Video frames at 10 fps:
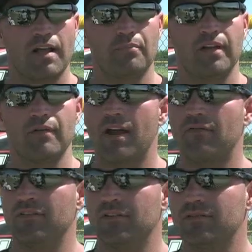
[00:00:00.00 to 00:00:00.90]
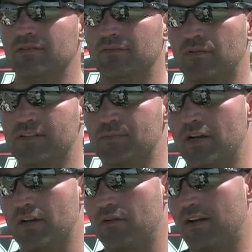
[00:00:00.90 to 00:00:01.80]
I play right field for
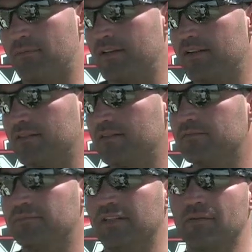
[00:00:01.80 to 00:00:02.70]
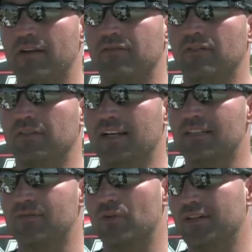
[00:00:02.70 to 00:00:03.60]
Resmondo, and I've been playing right field for the
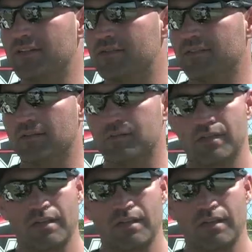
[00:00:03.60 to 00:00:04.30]
last 4 years for them.